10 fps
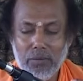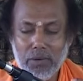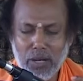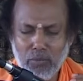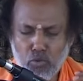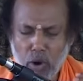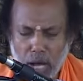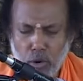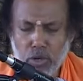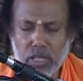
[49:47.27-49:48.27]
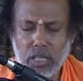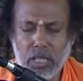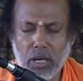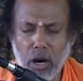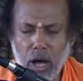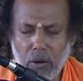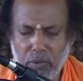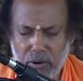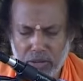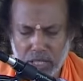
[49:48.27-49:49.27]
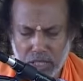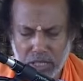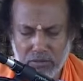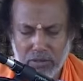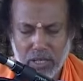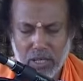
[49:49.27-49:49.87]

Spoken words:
become one with the all-pervasive.